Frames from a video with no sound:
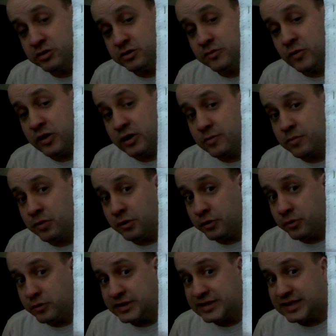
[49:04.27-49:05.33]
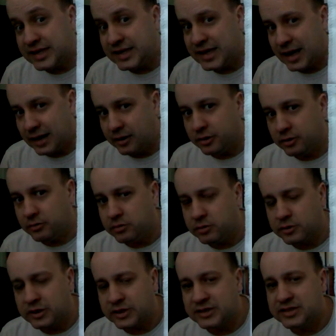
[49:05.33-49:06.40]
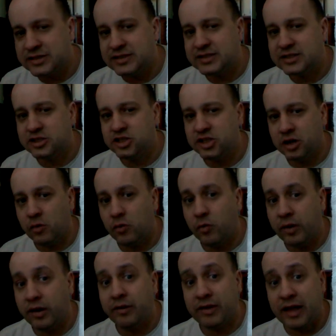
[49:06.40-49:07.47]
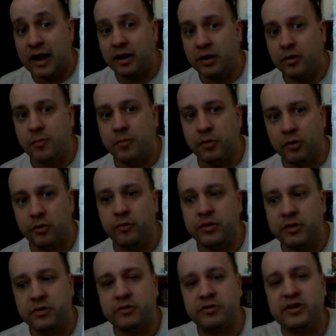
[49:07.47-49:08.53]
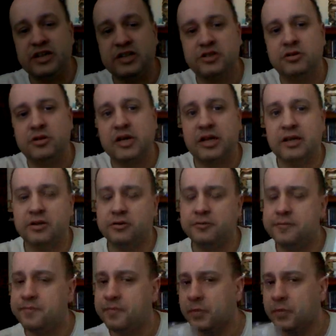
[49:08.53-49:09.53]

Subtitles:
her to wearing blue instead of yellow, because she don't wear yellow. Blue is her traditional color.